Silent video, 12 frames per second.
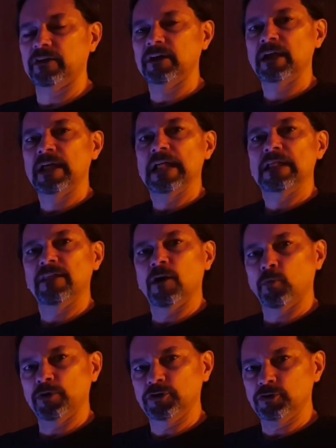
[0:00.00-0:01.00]
that when you
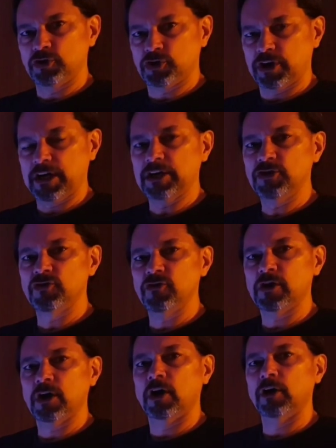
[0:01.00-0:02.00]
change the
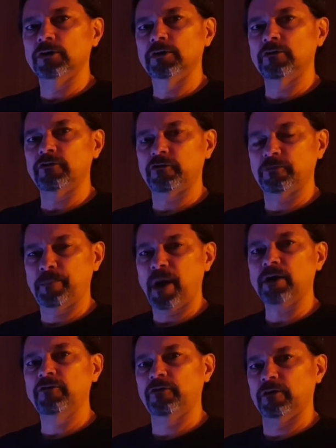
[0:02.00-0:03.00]
color
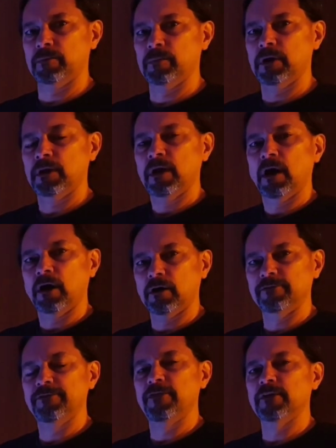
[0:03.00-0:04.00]
spectrum of the
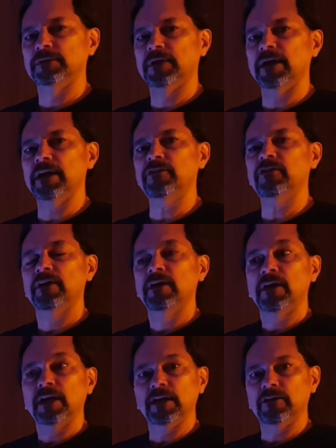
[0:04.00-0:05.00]
light,
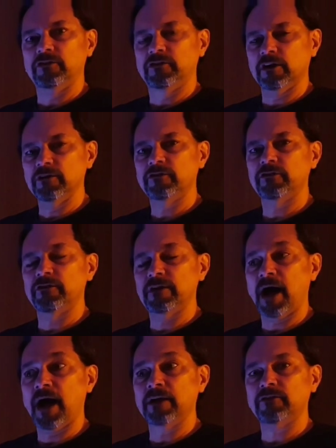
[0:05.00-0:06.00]
it does not
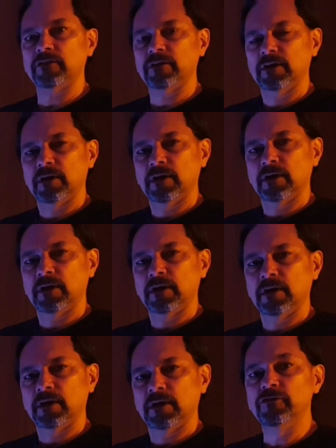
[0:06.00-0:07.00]
reduce the
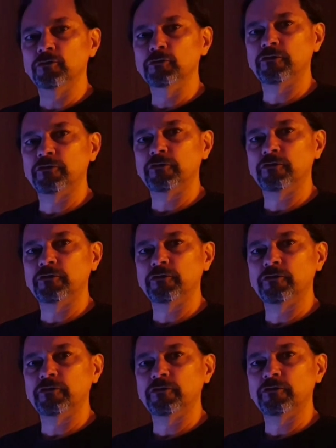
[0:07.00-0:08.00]
light.
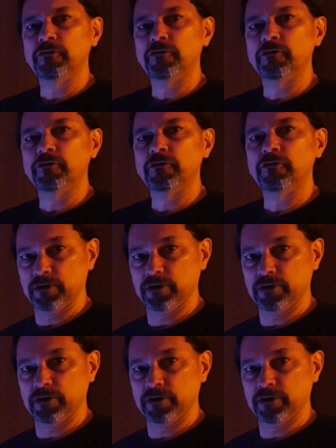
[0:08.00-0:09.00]
Intensities
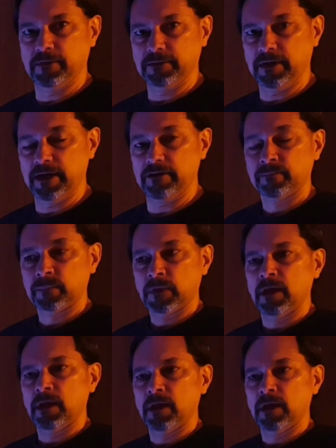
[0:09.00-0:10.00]
at this is not going
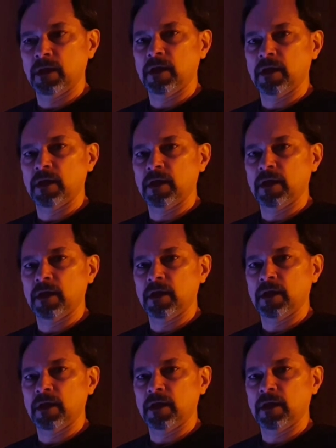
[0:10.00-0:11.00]
to change
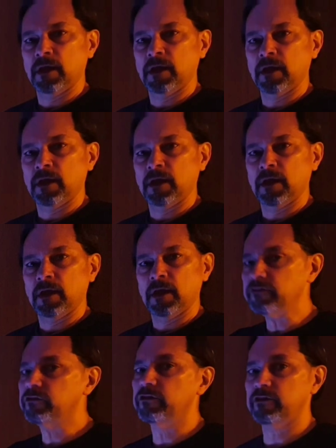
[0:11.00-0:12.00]
the power output. So
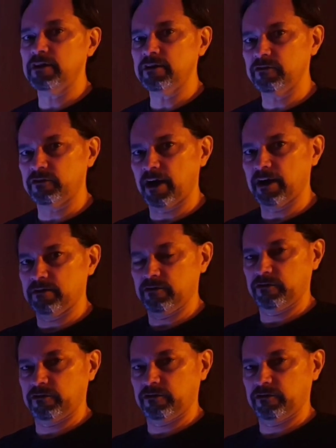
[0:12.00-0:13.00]
that's something that
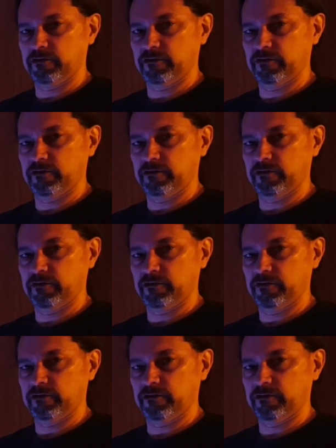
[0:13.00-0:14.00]
I'm very interested
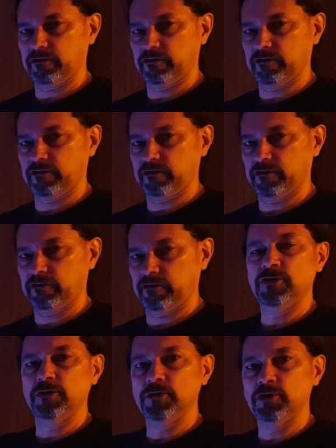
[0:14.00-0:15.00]
in seeing in
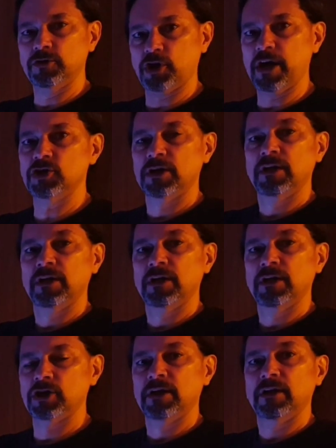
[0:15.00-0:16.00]
person,
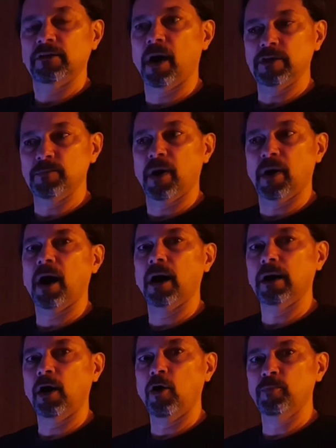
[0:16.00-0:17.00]
how
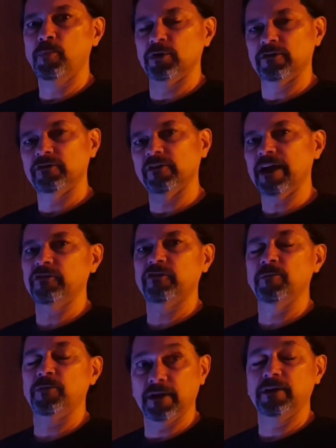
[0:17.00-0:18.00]
that is working with the
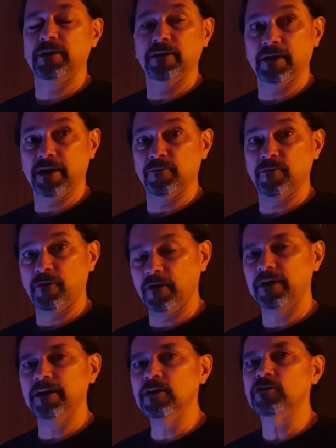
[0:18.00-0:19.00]
light.
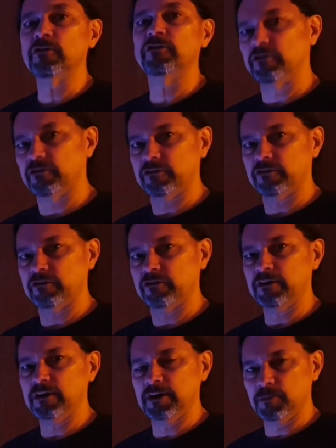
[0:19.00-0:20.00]
So that's something
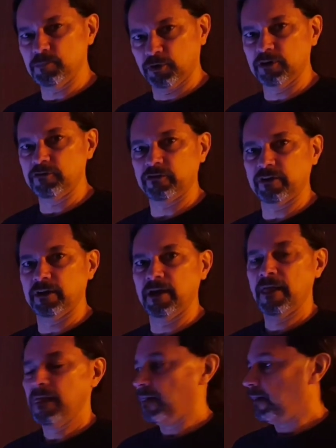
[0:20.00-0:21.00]
new, that's
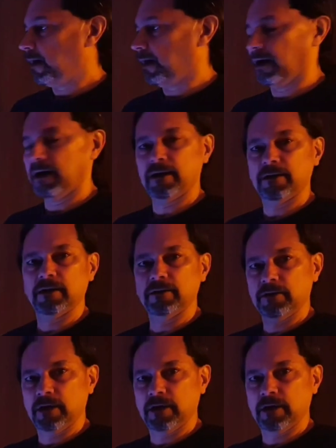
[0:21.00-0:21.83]
proprietary